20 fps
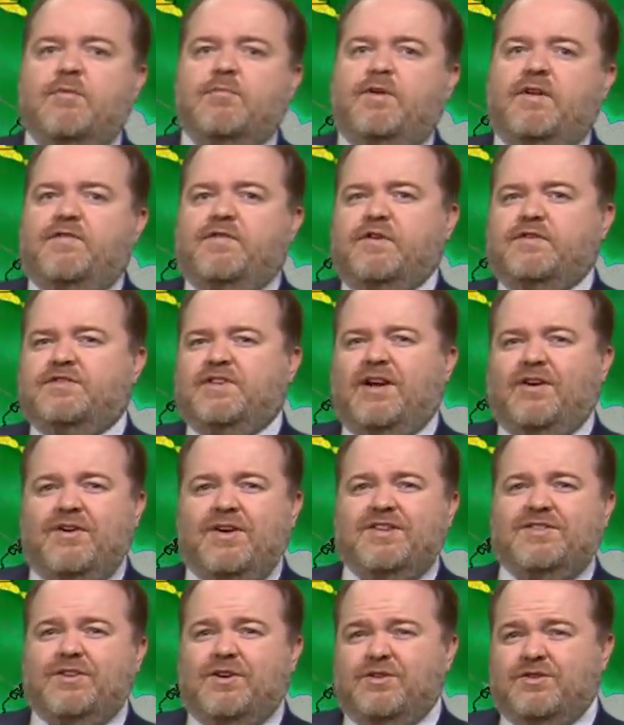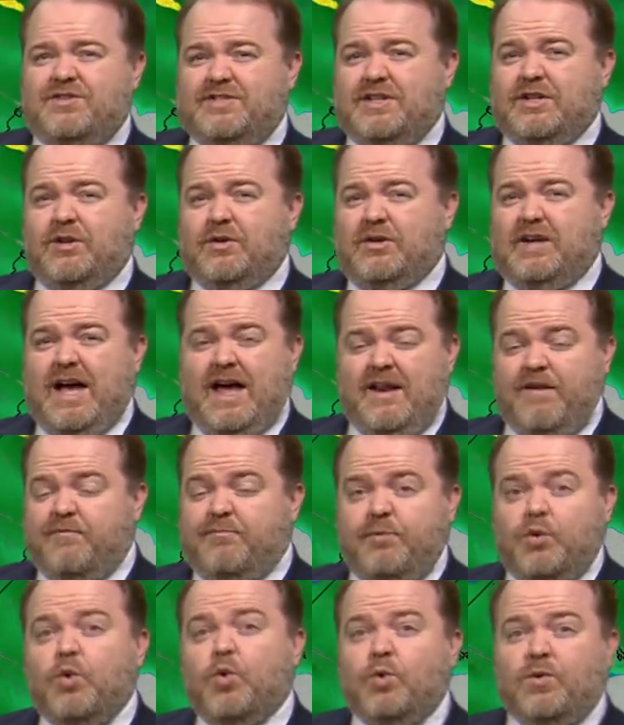But if there's areas that are still kind
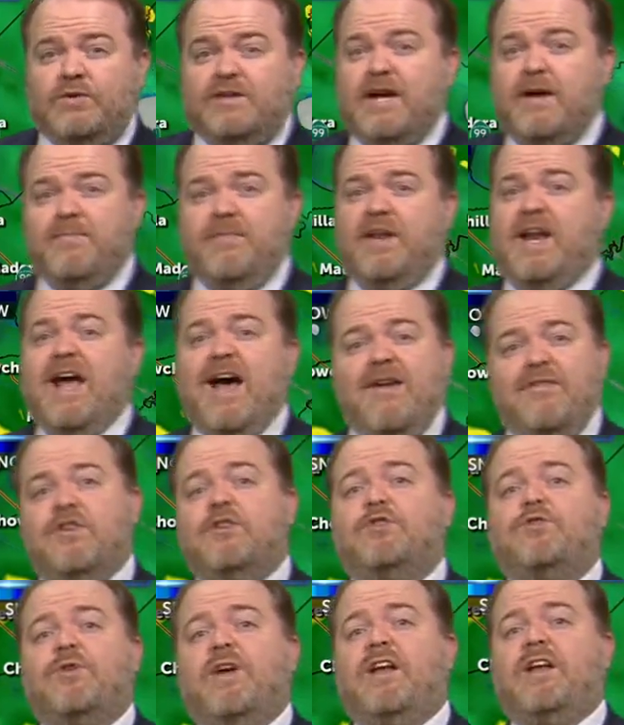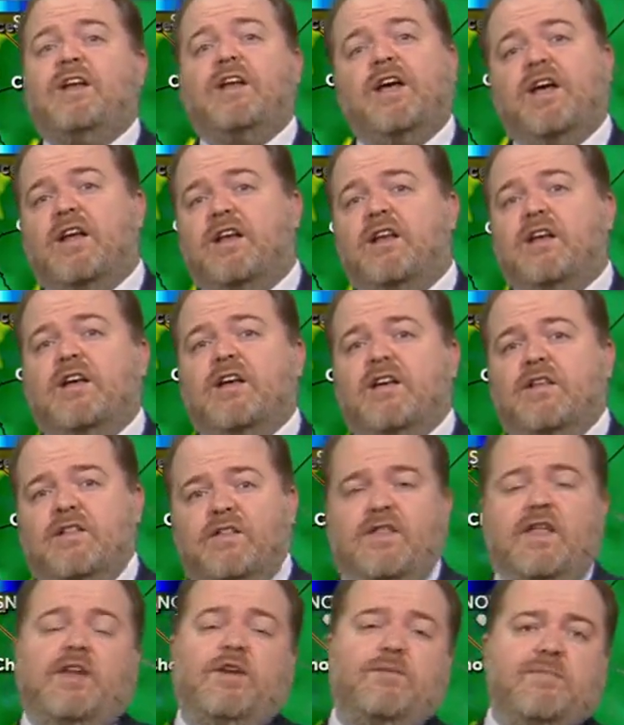of pooled up and haven't drained yet,
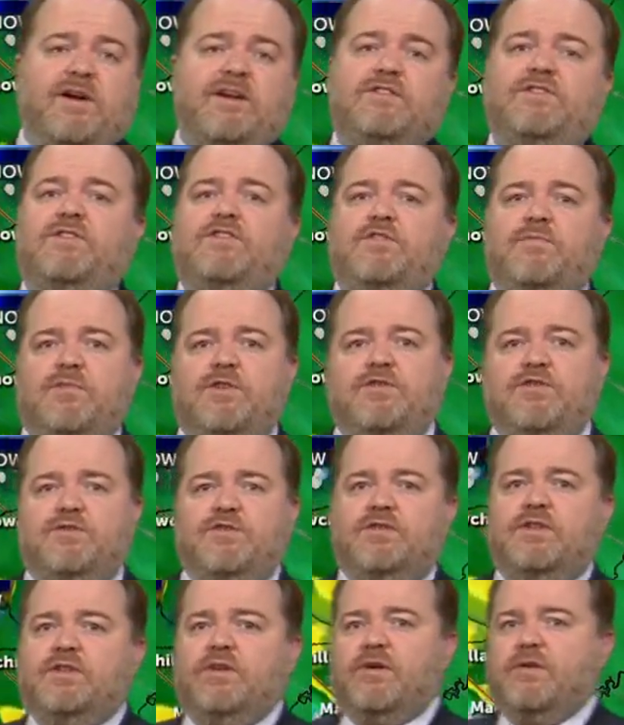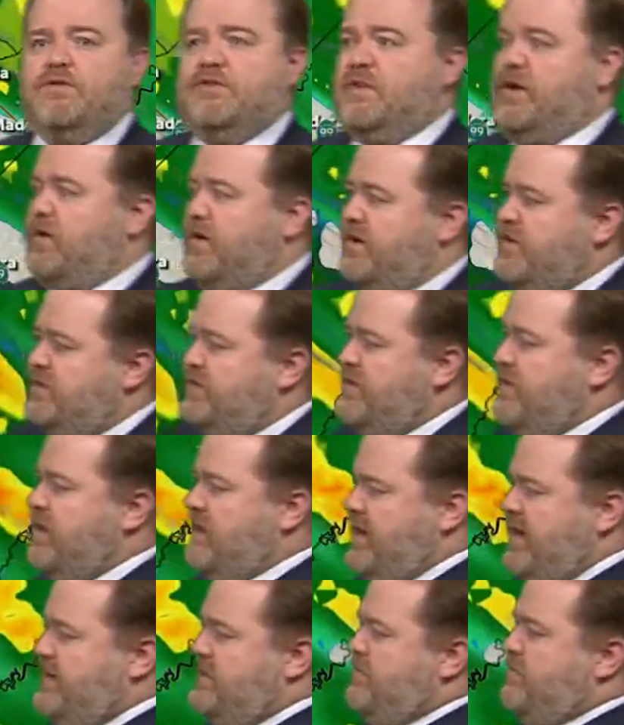and then you might see some issues in those areas. And
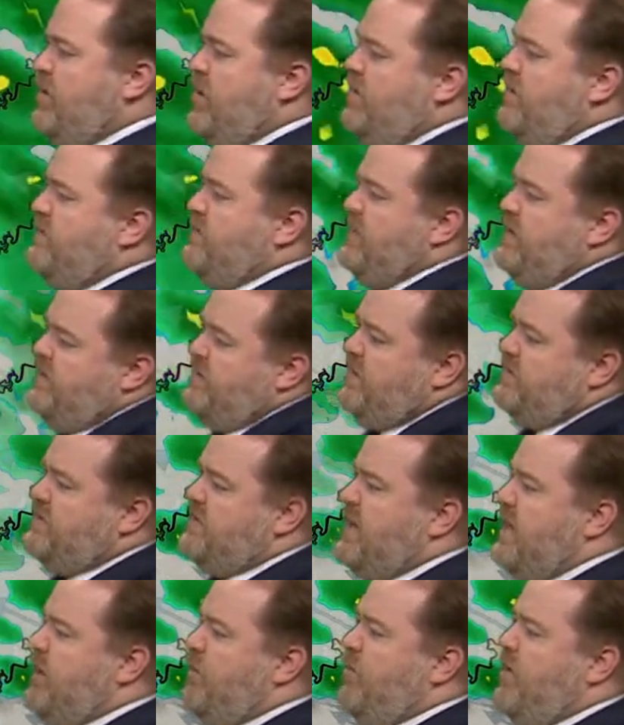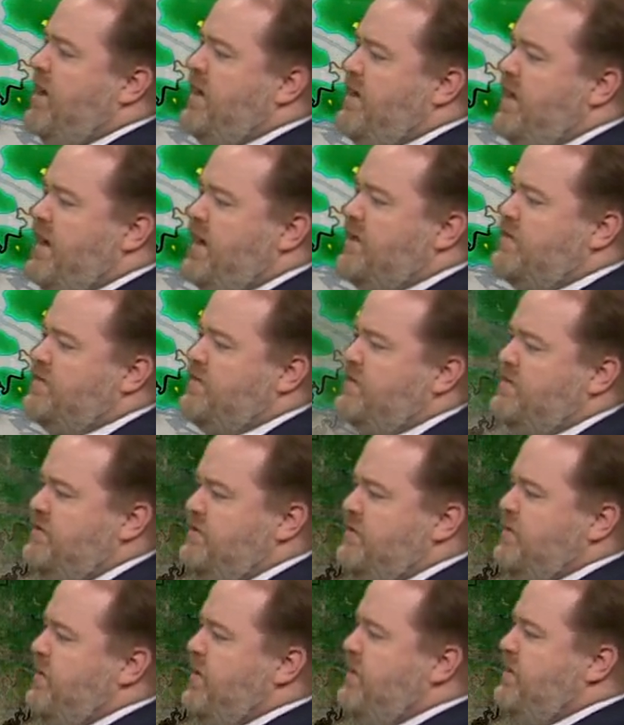then late tomorrow evening, things kind of wind down. So
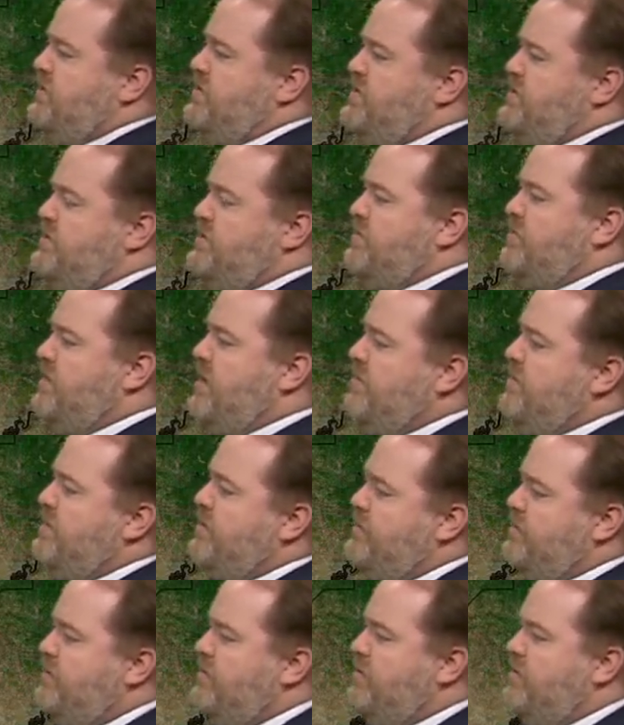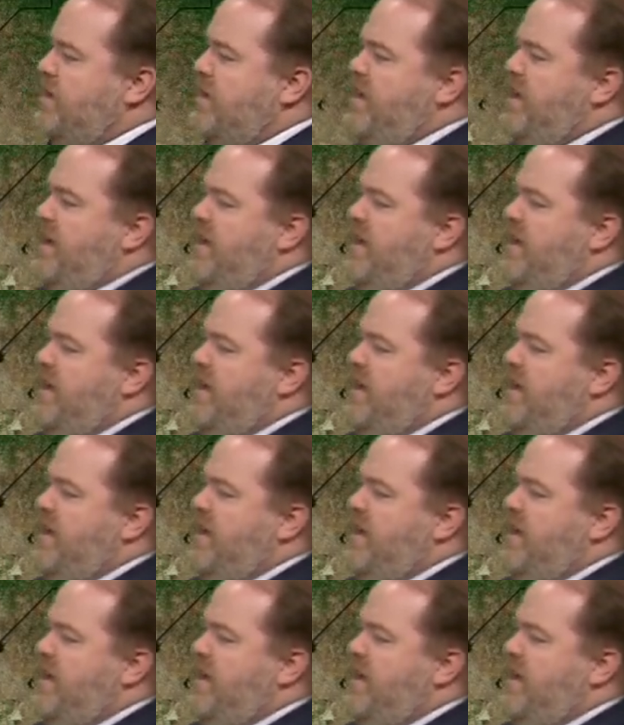this is a weaker system coming through.